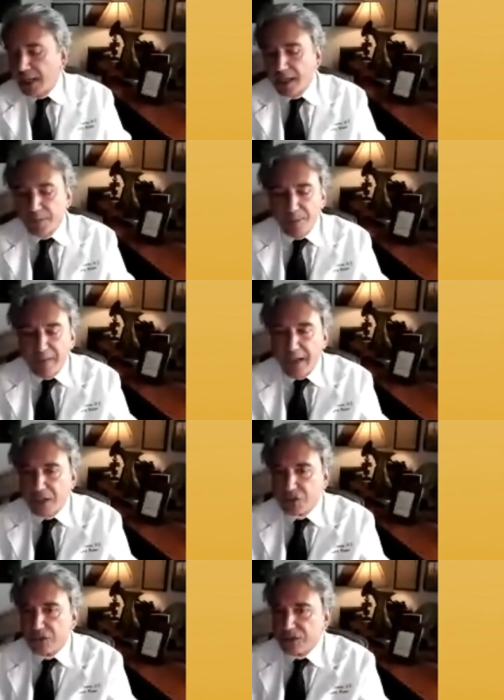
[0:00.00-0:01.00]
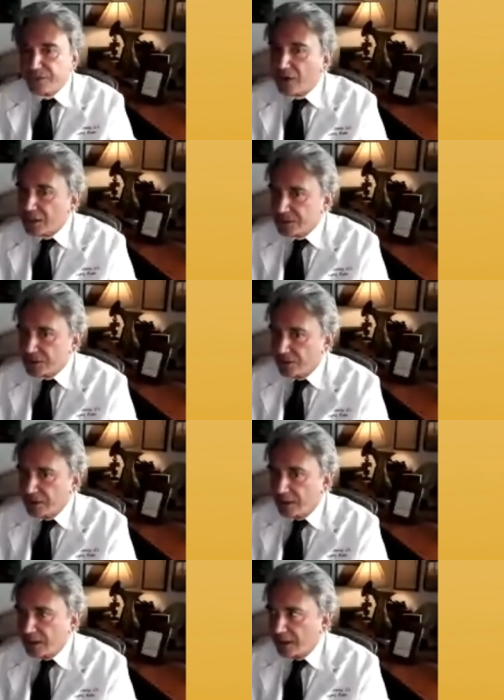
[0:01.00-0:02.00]
and I got my bachelor's of
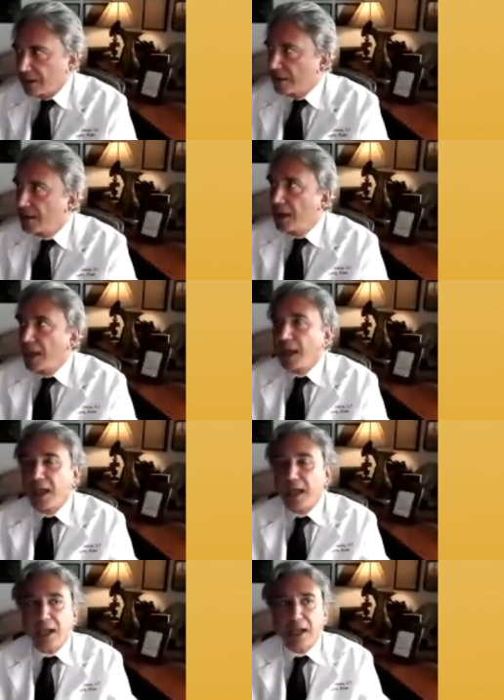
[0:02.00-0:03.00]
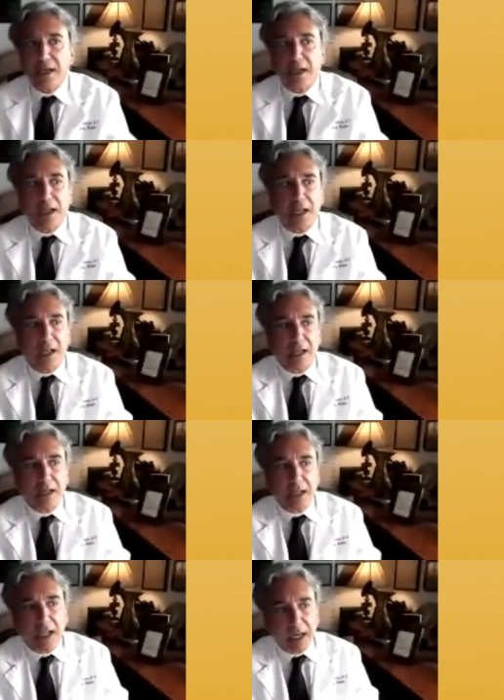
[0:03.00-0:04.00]
arts degree there. And
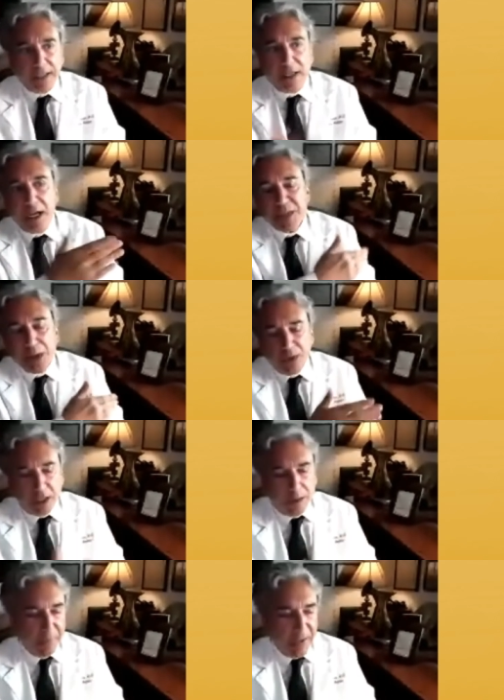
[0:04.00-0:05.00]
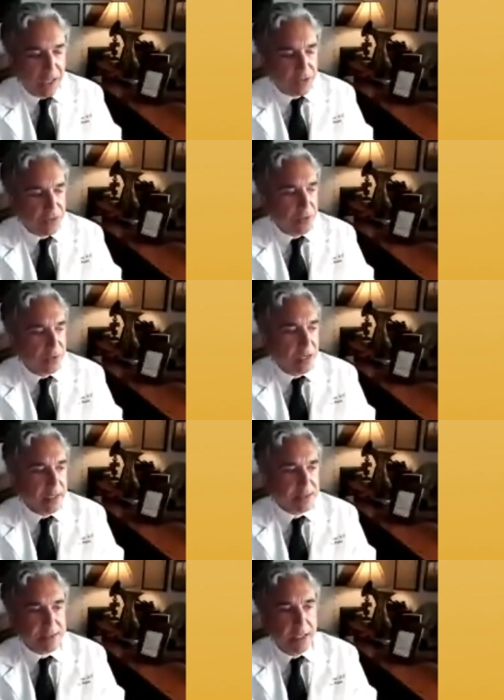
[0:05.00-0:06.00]
at times I would come back to the
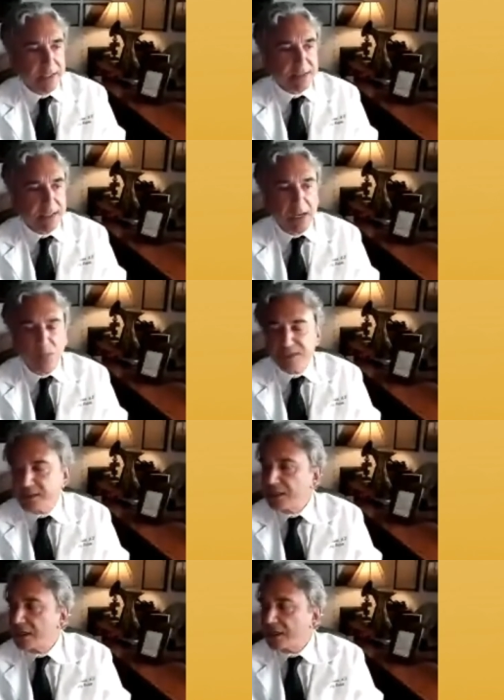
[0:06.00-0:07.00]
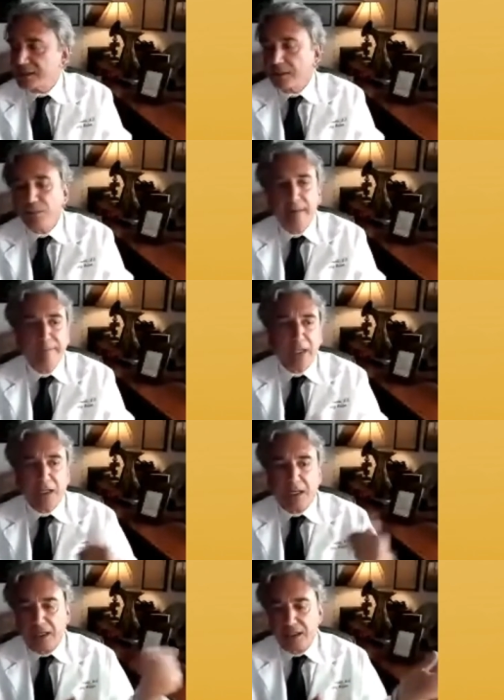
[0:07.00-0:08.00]
United States, and I would sit in on some
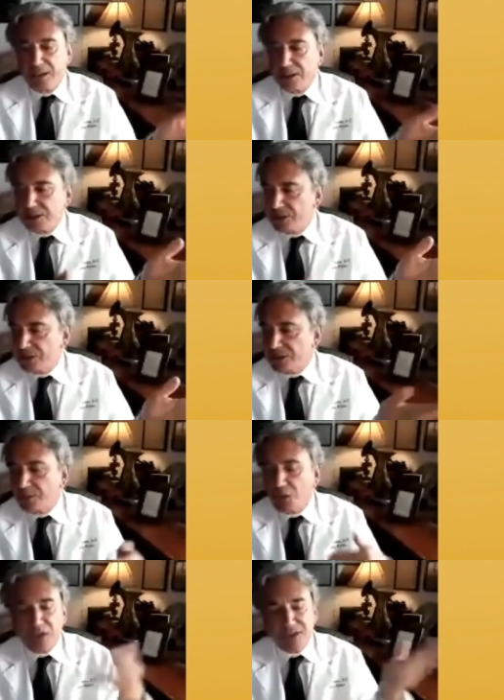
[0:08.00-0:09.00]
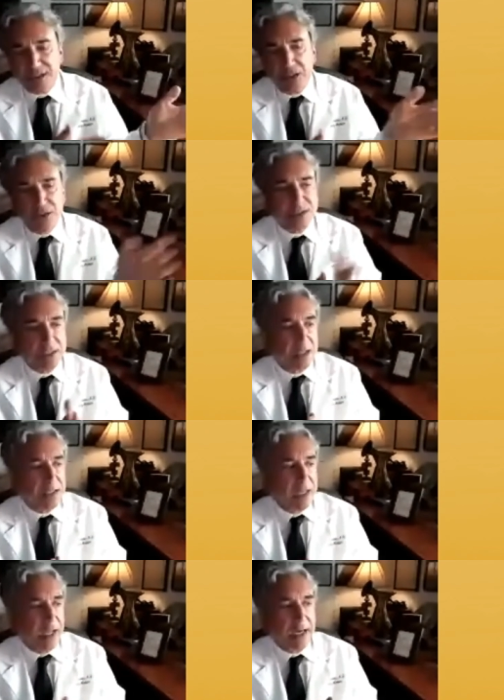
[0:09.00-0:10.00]
courses at
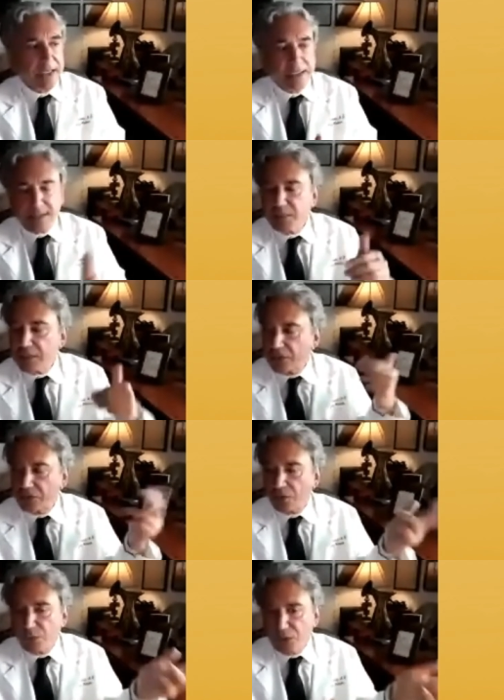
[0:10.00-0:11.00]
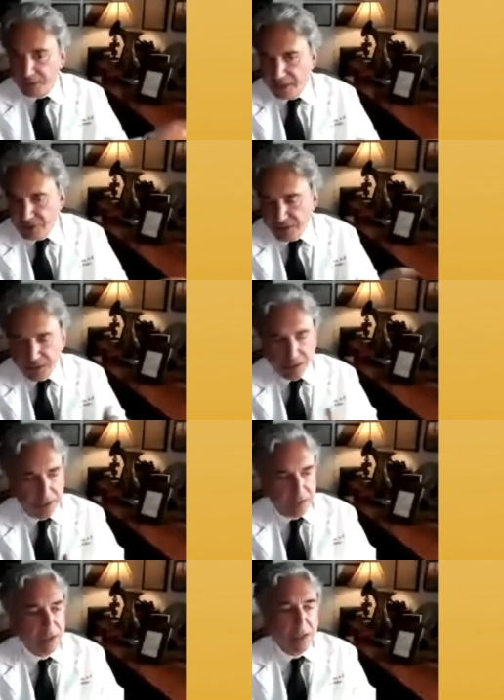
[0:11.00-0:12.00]
UCLA, and I did some clinical rotations
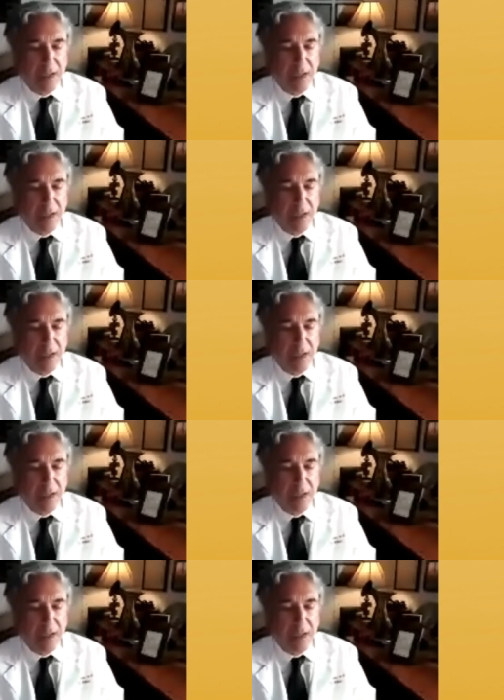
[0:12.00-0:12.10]
here.